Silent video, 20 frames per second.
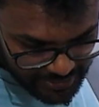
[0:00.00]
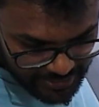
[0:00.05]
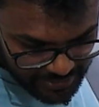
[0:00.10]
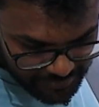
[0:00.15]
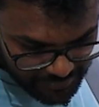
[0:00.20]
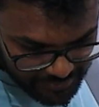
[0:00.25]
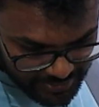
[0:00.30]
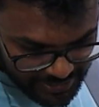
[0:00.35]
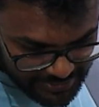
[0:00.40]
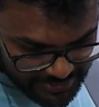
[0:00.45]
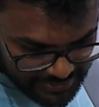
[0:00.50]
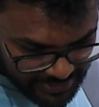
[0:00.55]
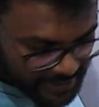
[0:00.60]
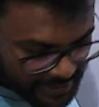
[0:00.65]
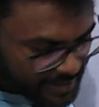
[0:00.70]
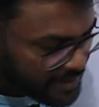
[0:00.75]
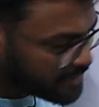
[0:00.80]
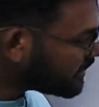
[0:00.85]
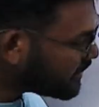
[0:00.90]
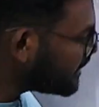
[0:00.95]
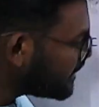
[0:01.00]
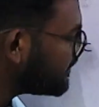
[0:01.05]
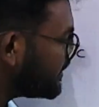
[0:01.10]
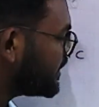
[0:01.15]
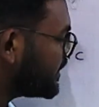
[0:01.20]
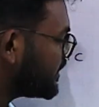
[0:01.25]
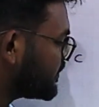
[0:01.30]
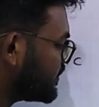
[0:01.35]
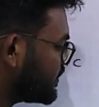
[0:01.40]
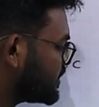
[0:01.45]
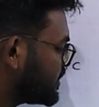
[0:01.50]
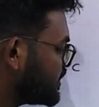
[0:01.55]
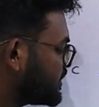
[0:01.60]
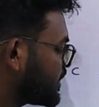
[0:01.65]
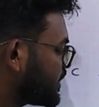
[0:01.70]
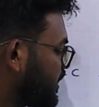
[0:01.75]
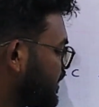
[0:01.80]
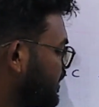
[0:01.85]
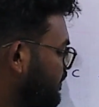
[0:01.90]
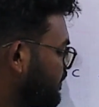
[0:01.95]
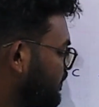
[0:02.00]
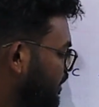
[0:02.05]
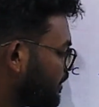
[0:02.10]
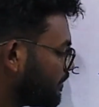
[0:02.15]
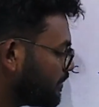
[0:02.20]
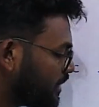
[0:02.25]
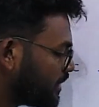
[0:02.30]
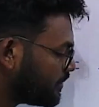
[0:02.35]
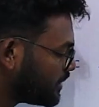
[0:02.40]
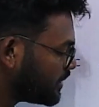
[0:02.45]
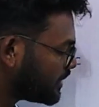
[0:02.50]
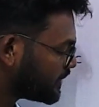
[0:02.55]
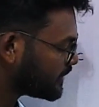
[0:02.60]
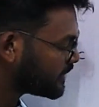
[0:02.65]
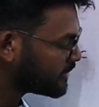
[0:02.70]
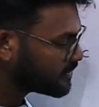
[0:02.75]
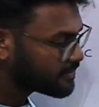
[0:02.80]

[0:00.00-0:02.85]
the main scale in millimeters, which is again 1 millimeter,